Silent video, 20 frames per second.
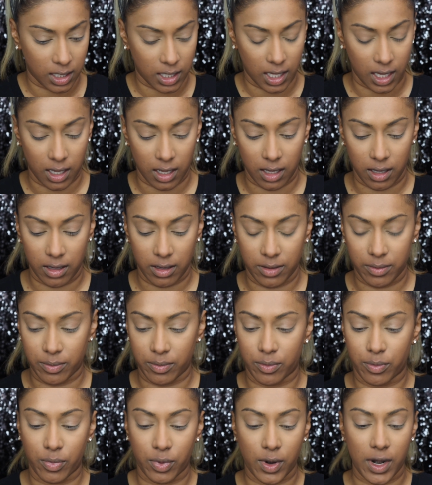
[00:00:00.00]
Okay,
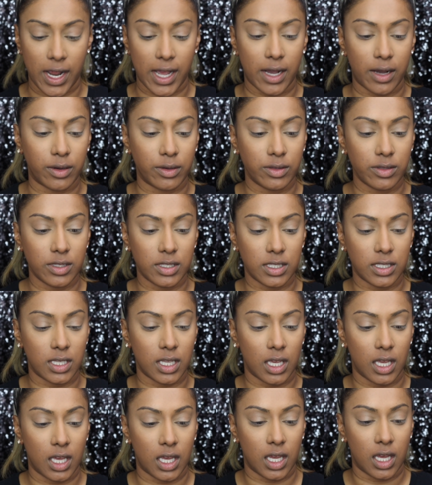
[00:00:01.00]

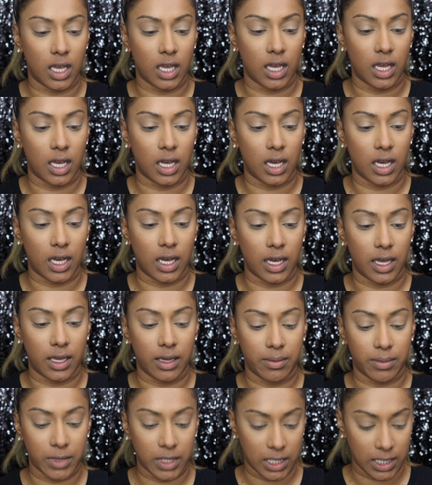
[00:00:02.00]
brows.
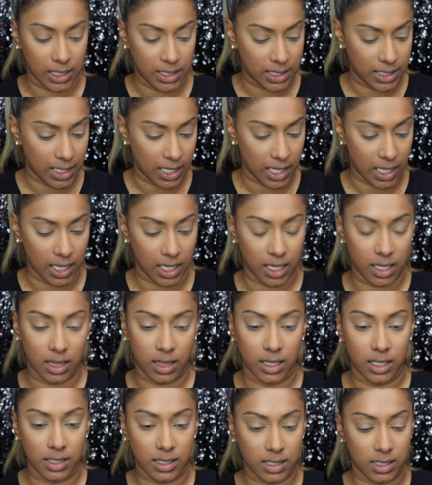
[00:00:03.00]
I'm gonna take,
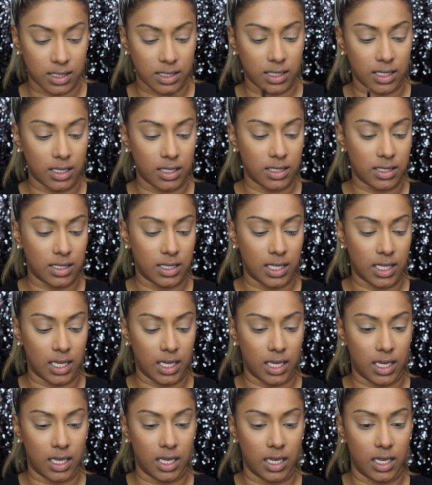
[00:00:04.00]
this is
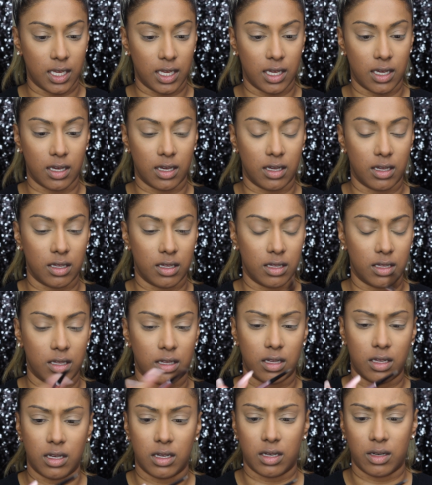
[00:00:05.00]
the,
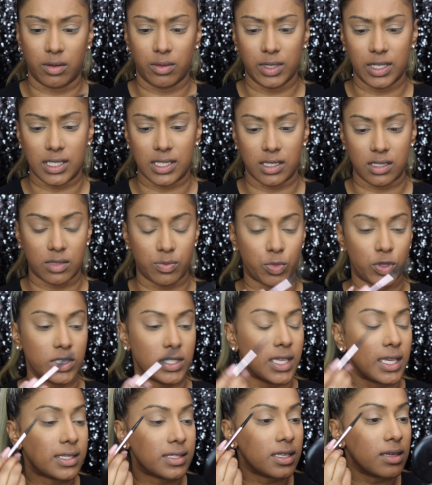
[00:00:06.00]
what is this?
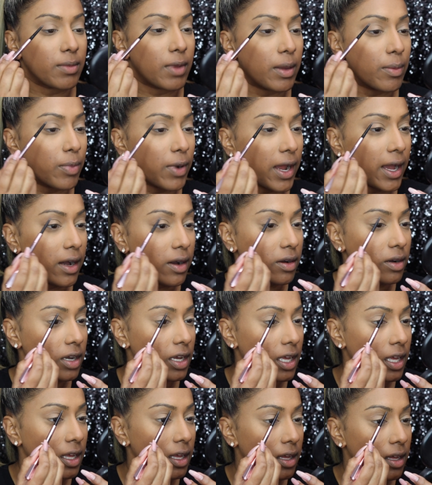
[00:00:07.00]
Precisely My
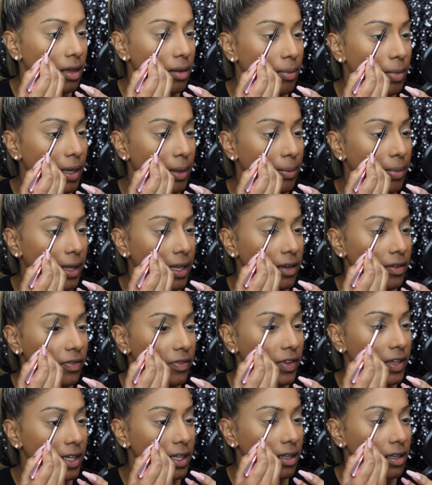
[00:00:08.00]
Brow by
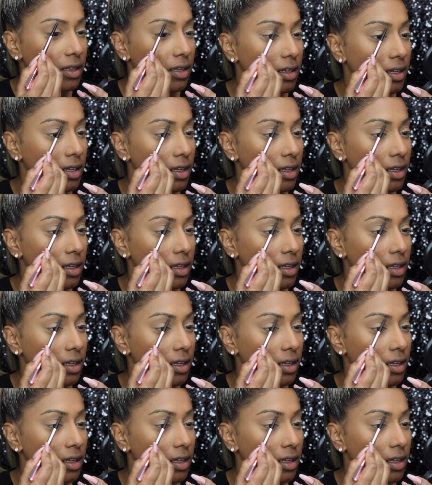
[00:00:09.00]
Benefit.